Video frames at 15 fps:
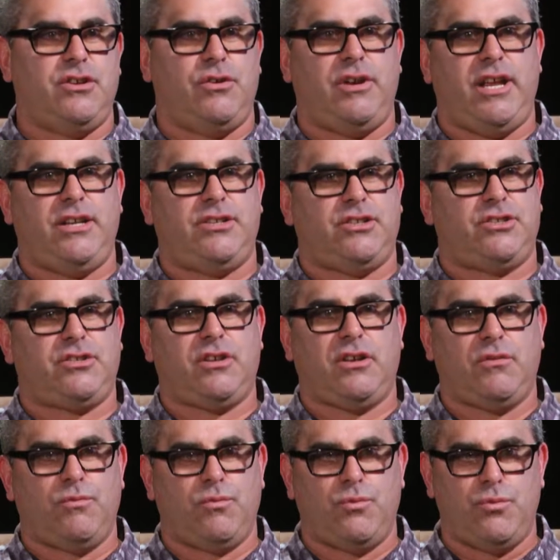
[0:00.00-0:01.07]
that donate just
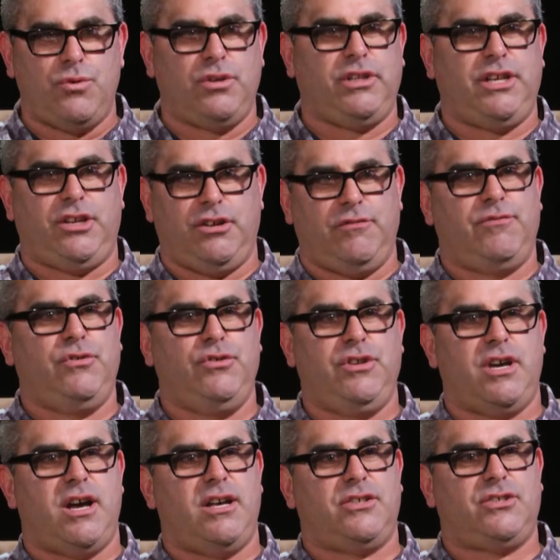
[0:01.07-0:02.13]
really good
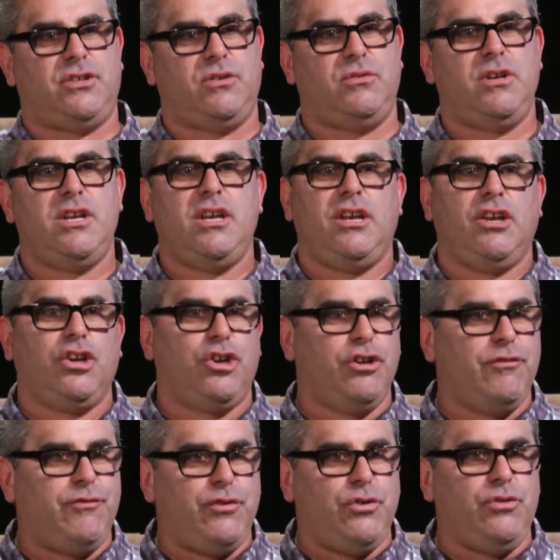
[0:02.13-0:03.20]
food to us. So
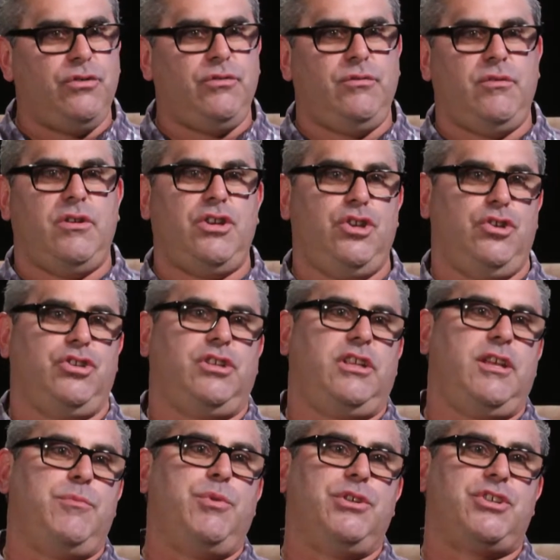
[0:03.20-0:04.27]
good food
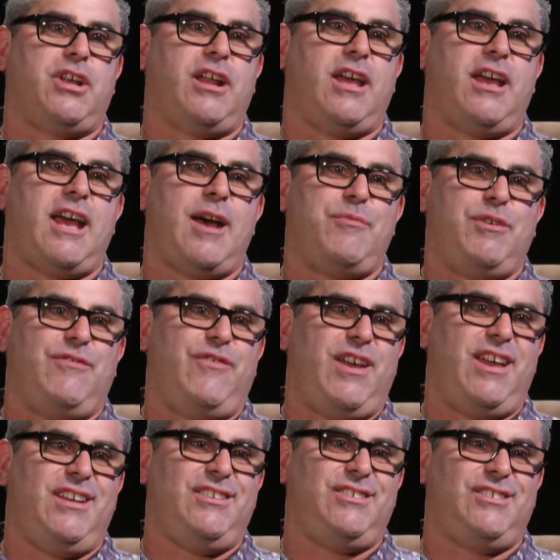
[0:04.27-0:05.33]
usually puts on a happy
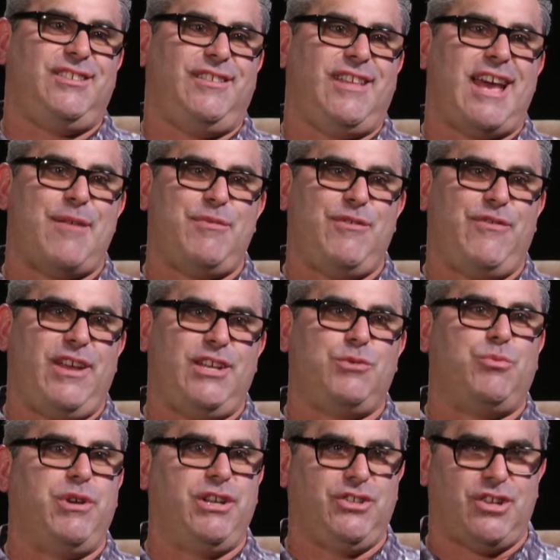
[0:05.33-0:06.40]
face, and the happy
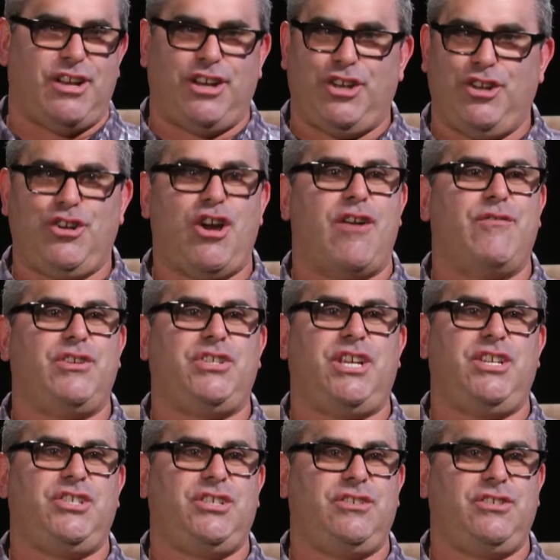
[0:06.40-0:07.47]
face brings on a good
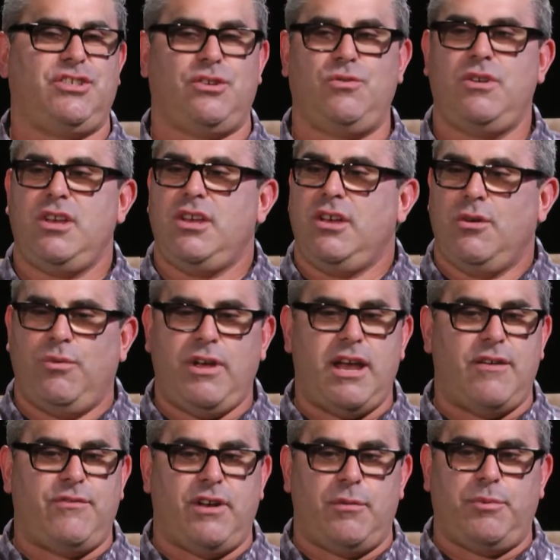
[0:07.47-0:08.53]
conversation. So
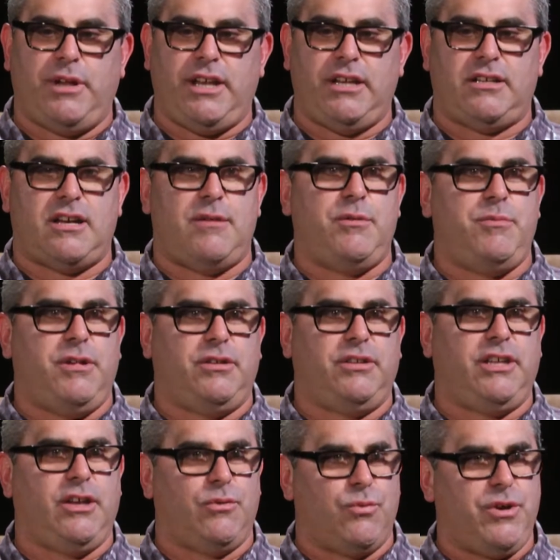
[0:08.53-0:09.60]
we have plenty of time to be
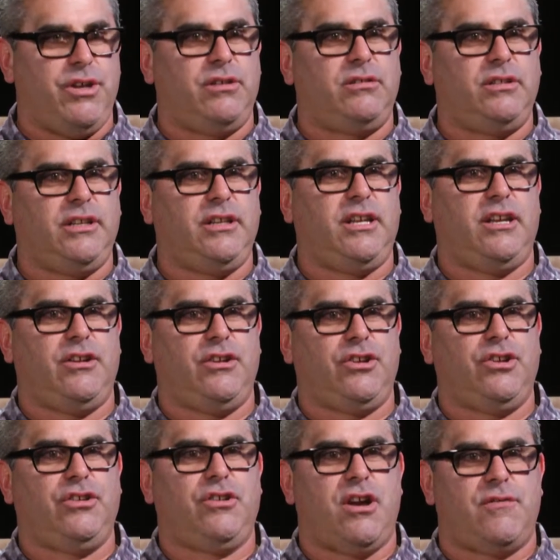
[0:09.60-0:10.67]
able to get real and get
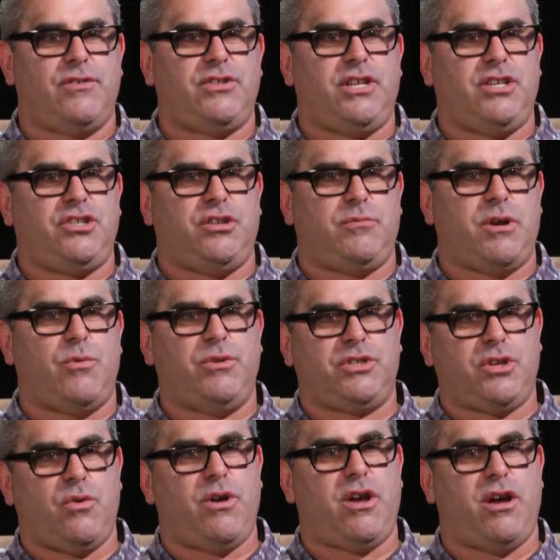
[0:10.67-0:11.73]
a good conversation about
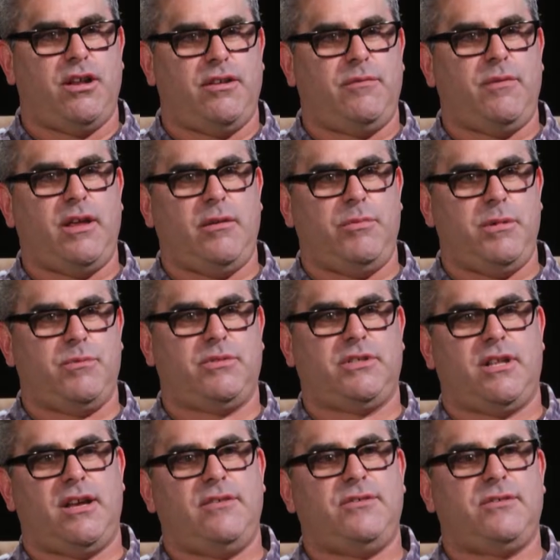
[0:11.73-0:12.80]
what's going on in
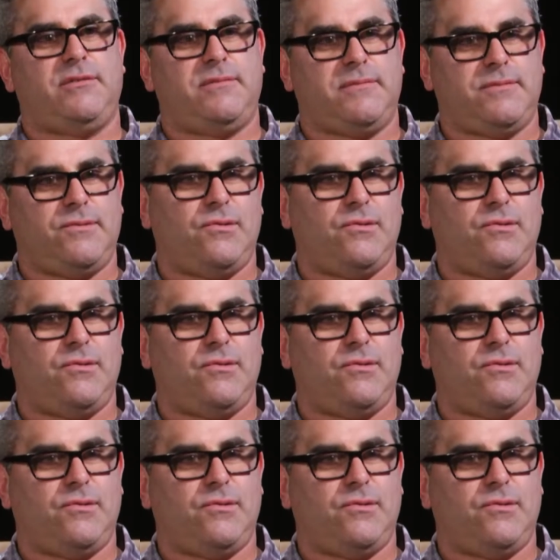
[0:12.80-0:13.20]
people's lives.